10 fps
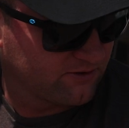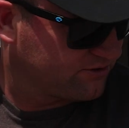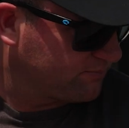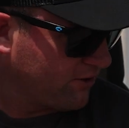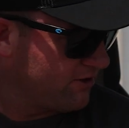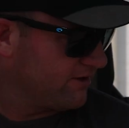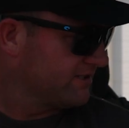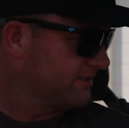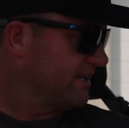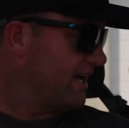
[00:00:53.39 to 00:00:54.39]
for the sprayer.
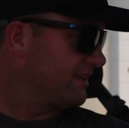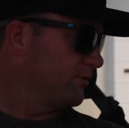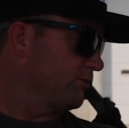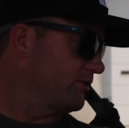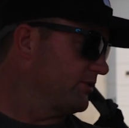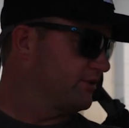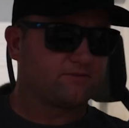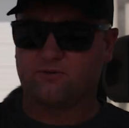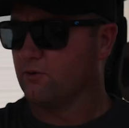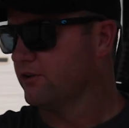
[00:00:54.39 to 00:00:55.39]
That's exactly what we're going to
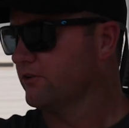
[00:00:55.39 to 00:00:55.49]
use it for in